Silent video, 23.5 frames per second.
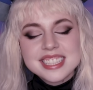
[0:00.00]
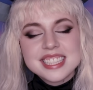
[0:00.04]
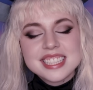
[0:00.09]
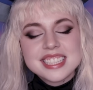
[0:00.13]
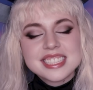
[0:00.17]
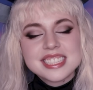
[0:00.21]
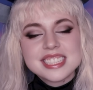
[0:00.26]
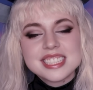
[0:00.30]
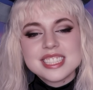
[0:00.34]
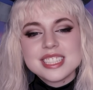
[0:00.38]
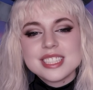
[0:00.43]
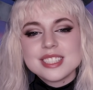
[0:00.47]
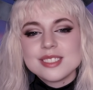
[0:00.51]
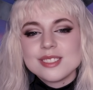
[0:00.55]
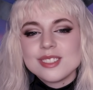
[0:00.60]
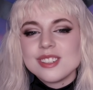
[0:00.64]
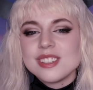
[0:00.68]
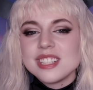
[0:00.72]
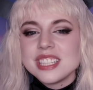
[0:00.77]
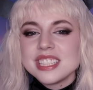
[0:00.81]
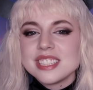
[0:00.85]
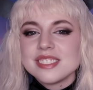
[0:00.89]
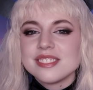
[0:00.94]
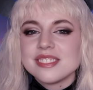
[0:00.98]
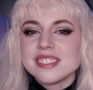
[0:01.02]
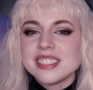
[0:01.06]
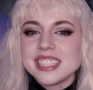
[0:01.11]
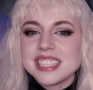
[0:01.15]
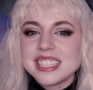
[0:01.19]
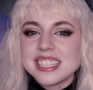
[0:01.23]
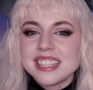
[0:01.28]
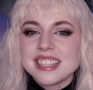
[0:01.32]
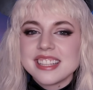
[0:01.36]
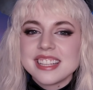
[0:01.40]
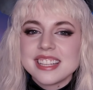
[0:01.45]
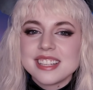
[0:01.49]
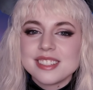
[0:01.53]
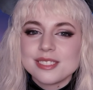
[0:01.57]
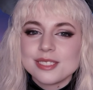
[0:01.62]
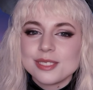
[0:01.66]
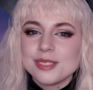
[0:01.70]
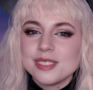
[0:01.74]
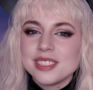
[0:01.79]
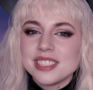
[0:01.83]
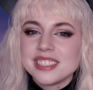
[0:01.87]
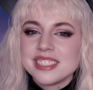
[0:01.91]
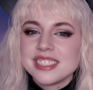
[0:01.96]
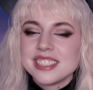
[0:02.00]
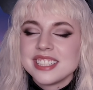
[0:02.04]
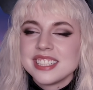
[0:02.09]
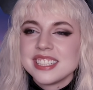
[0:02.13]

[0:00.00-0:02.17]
She's quite funny, that one.